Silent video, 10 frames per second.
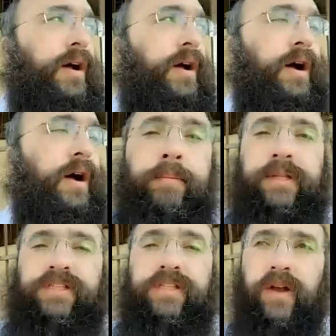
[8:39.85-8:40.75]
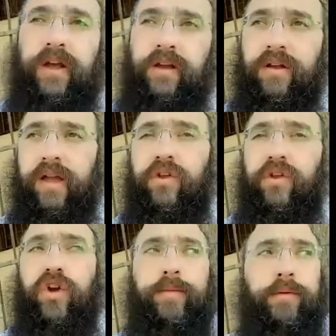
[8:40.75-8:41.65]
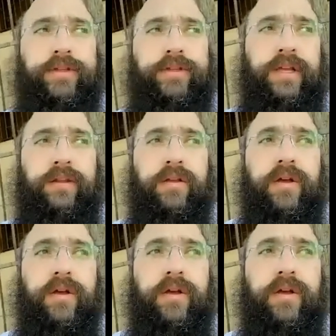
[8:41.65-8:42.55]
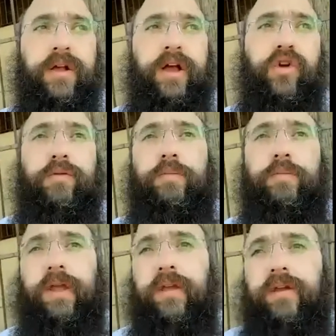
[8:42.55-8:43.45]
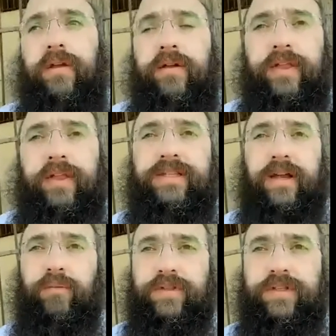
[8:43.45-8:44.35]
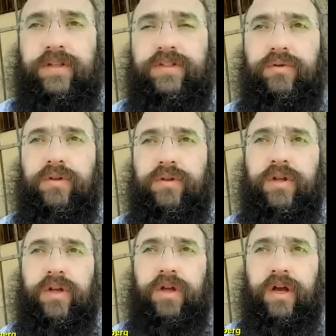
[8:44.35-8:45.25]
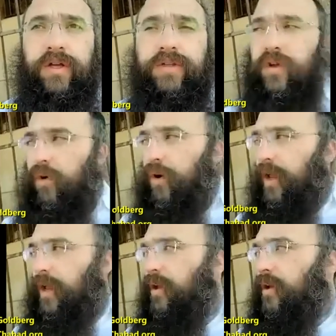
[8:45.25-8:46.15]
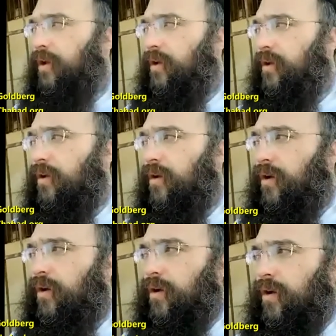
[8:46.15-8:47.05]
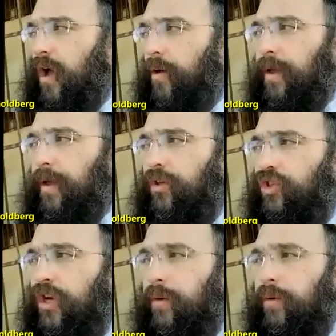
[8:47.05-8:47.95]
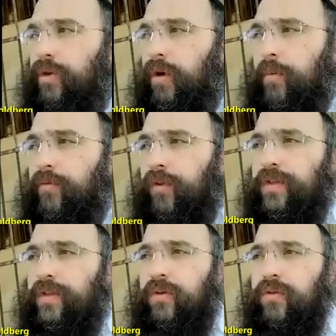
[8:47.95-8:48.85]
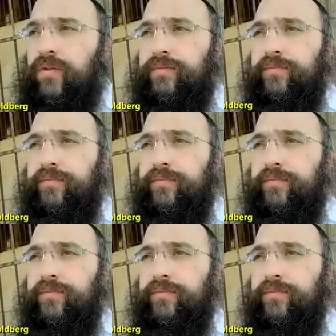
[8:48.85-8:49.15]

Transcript: a mitzvah, and it could be with a sin. It could be, we'll see soon a story I'll be able to share with you hopefully soon,